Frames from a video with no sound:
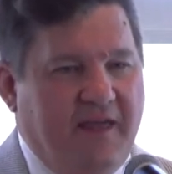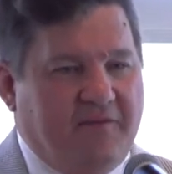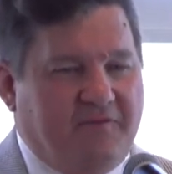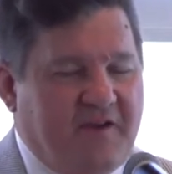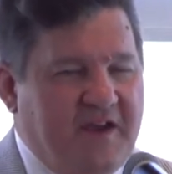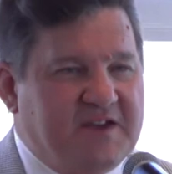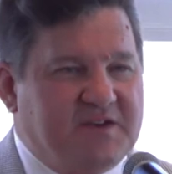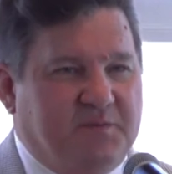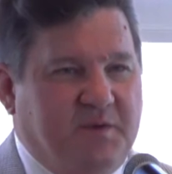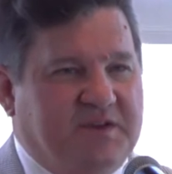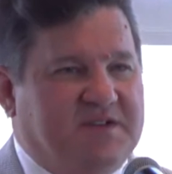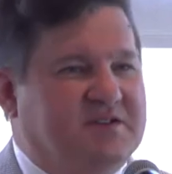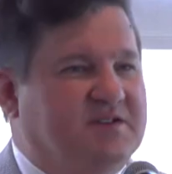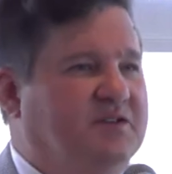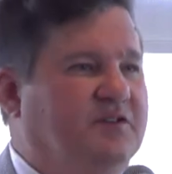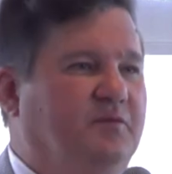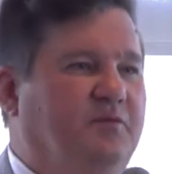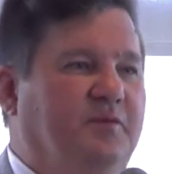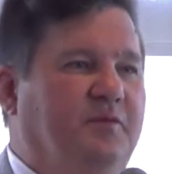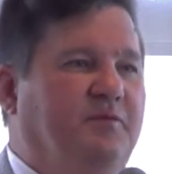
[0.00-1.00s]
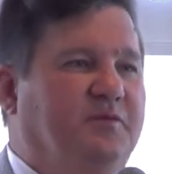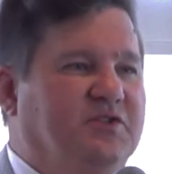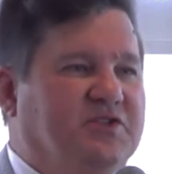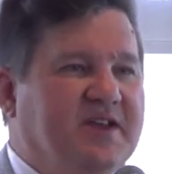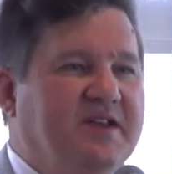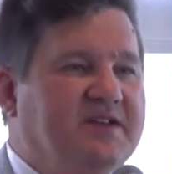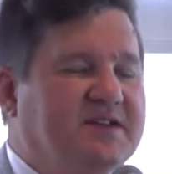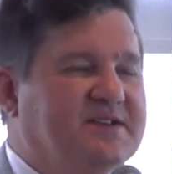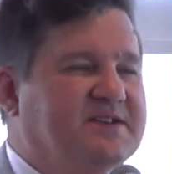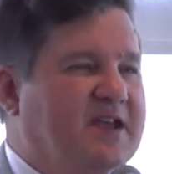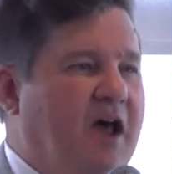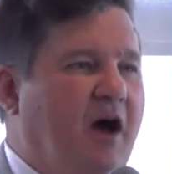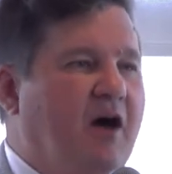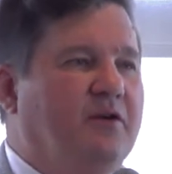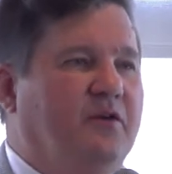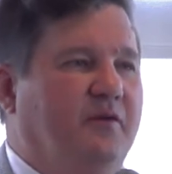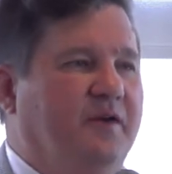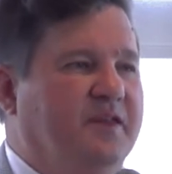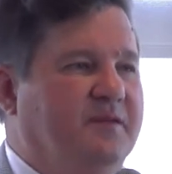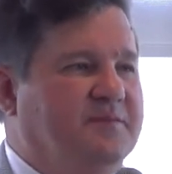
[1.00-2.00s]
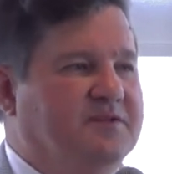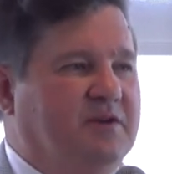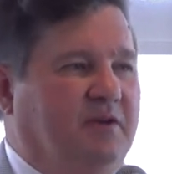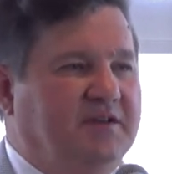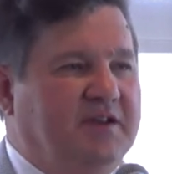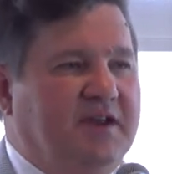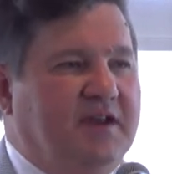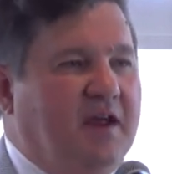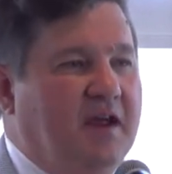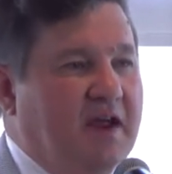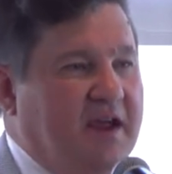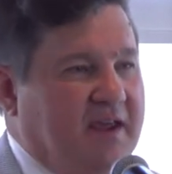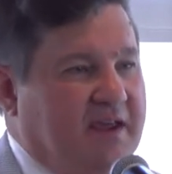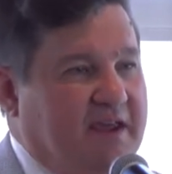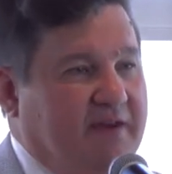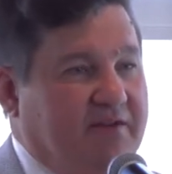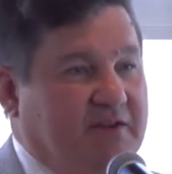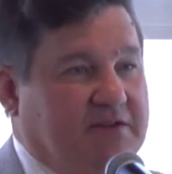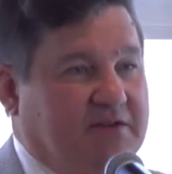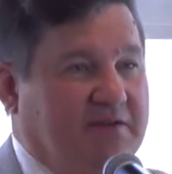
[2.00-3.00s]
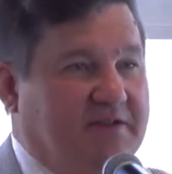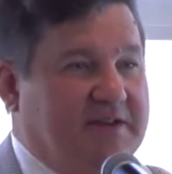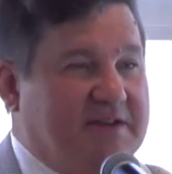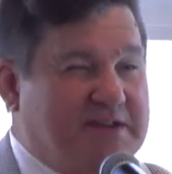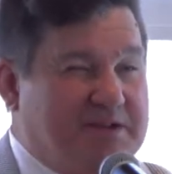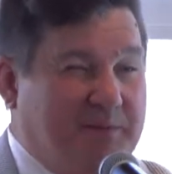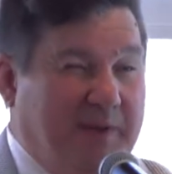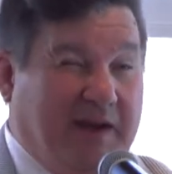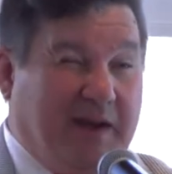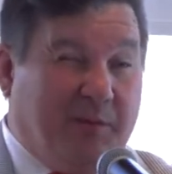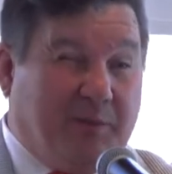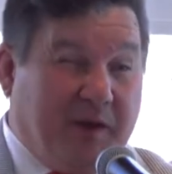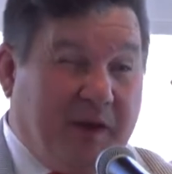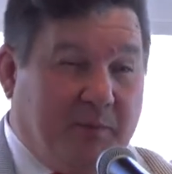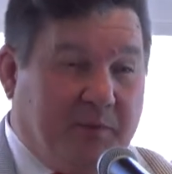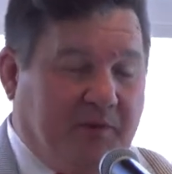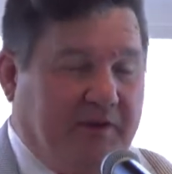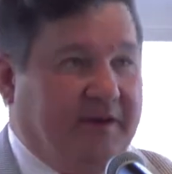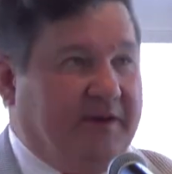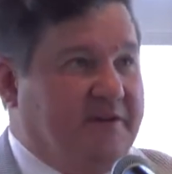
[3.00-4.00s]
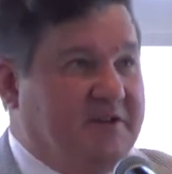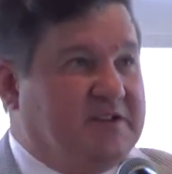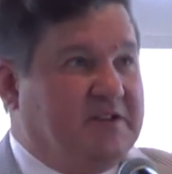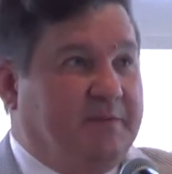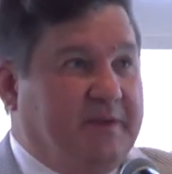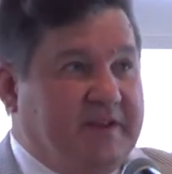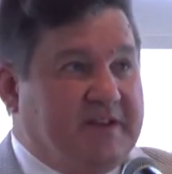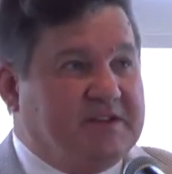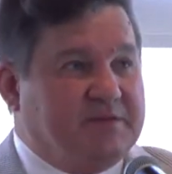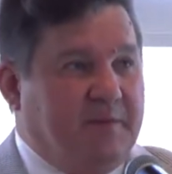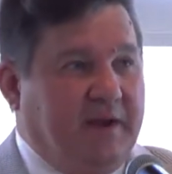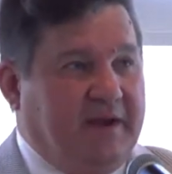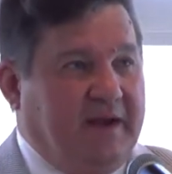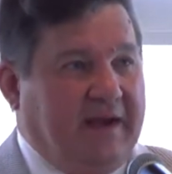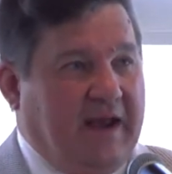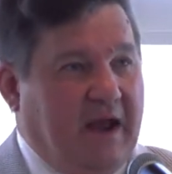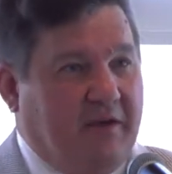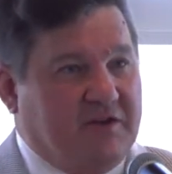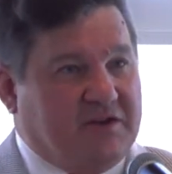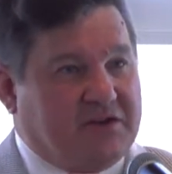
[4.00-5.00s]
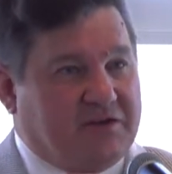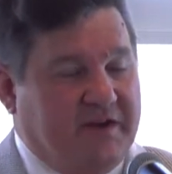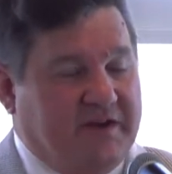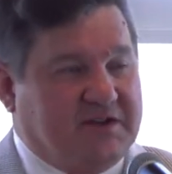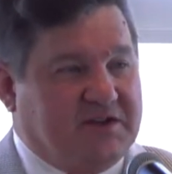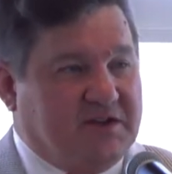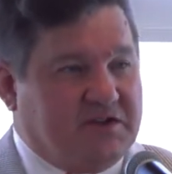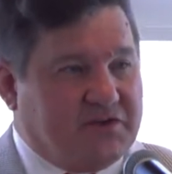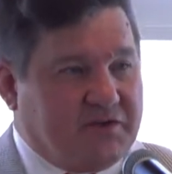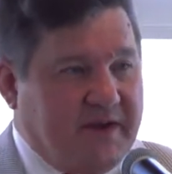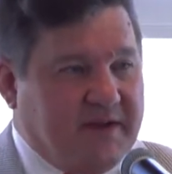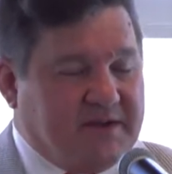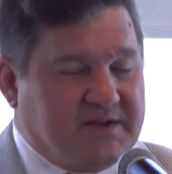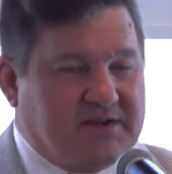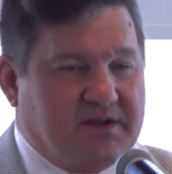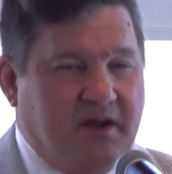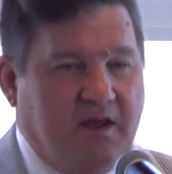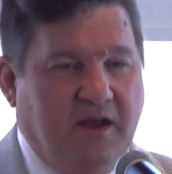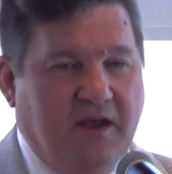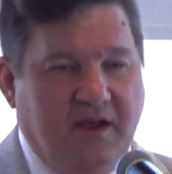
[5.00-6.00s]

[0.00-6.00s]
Facebook's genius algorithms only give it to this many people. It used to be this many, and now it shrinks and shrinks.